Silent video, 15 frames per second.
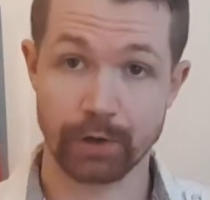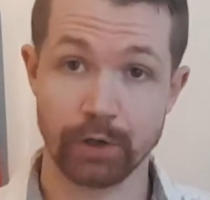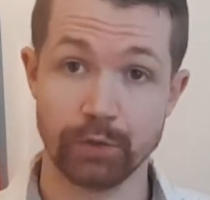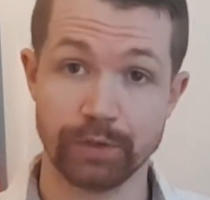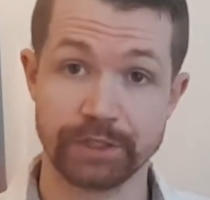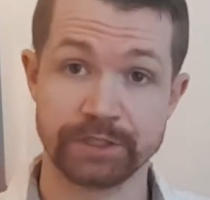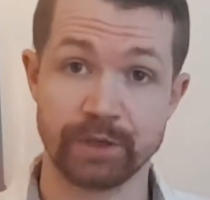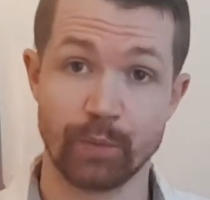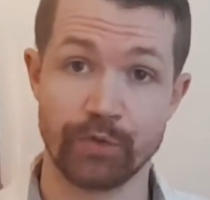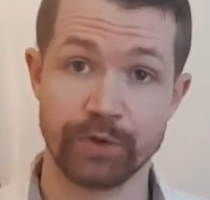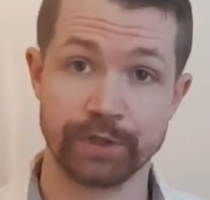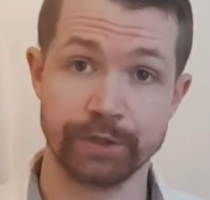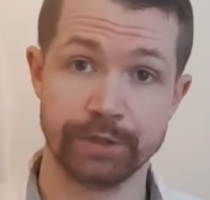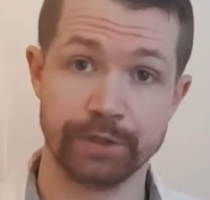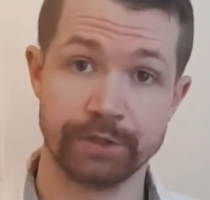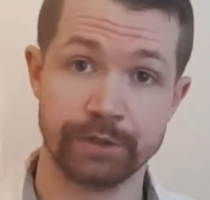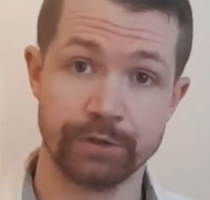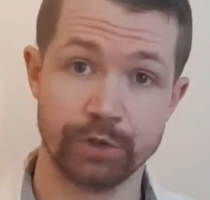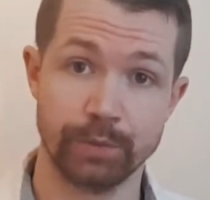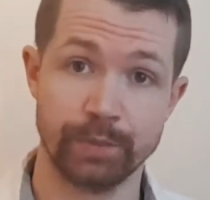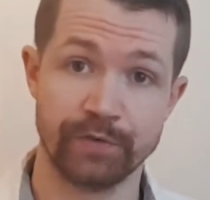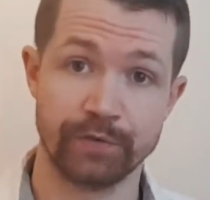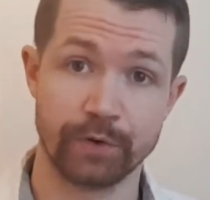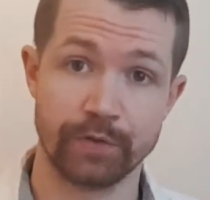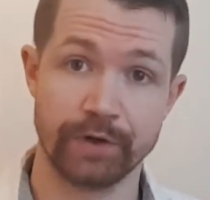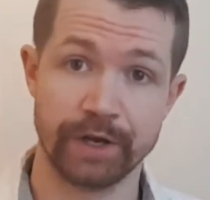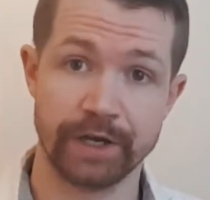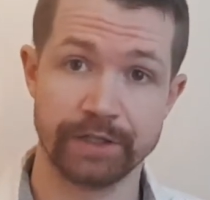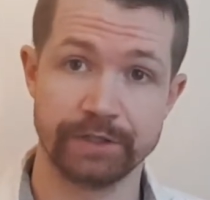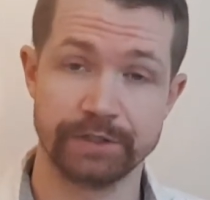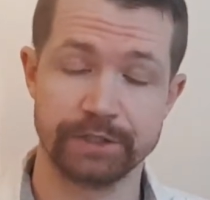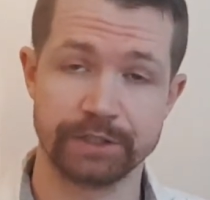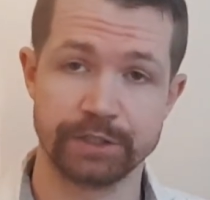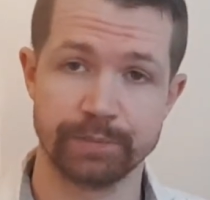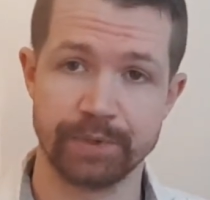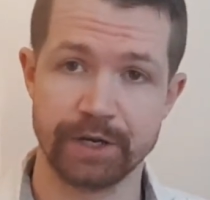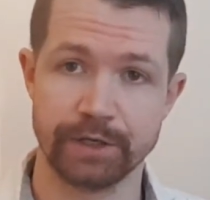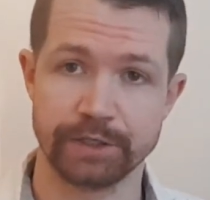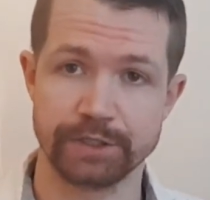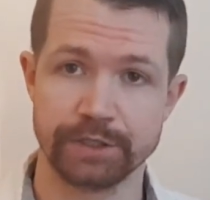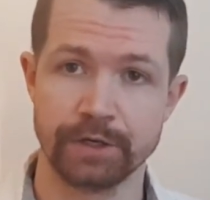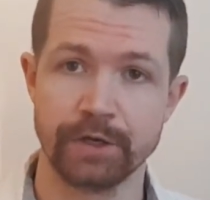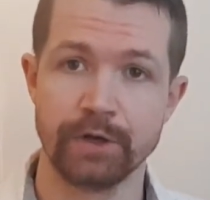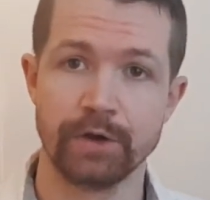Always something you need to do before the head disappears.